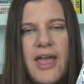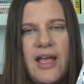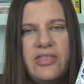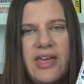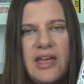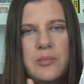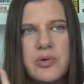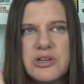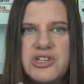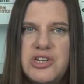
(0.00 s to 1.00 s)
And then
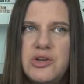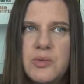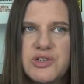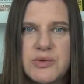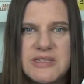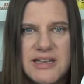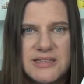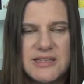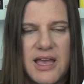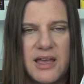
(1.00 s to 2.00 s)
book two, which was
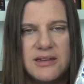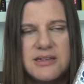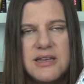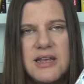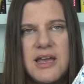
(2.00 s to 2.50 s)
Kiss Cut,